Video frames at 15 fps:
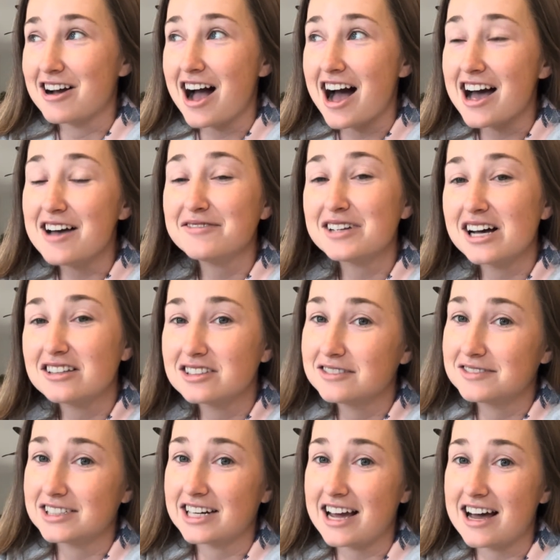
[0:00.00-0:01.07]
I have not
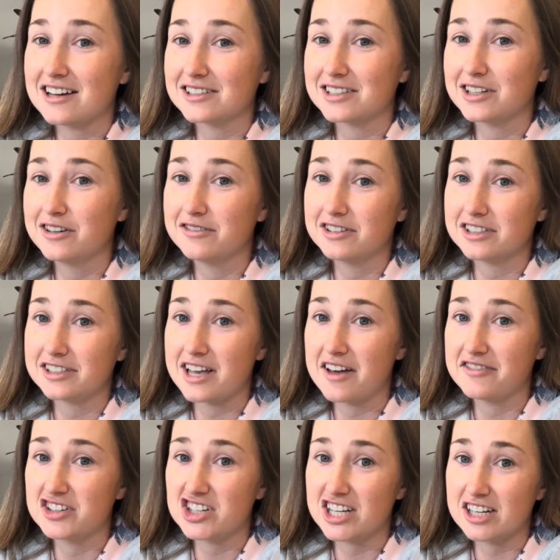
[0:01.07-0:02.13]
lived in a house in over
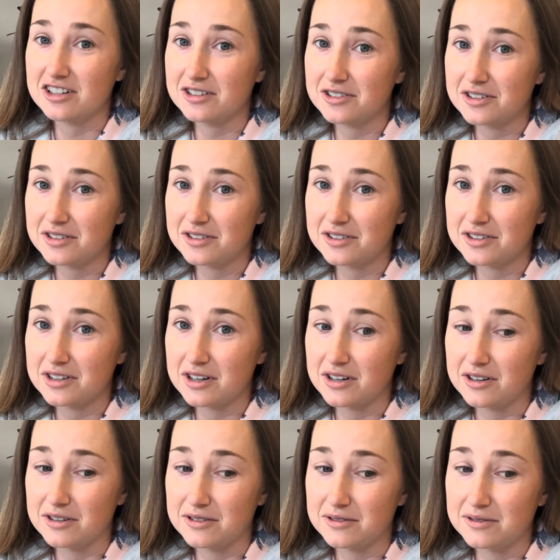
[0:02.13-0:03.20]
7 years.
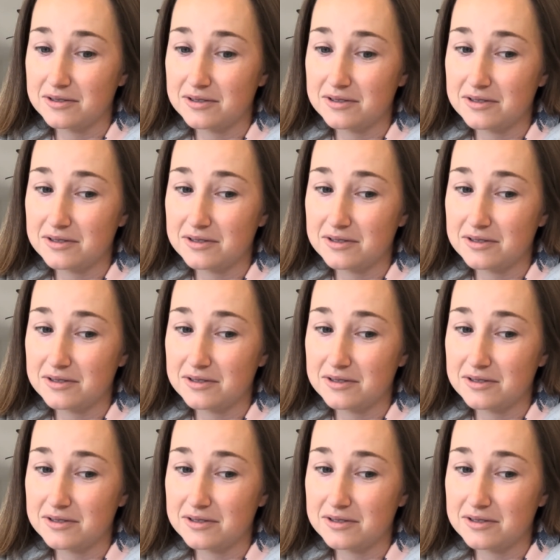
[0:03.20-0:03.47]
So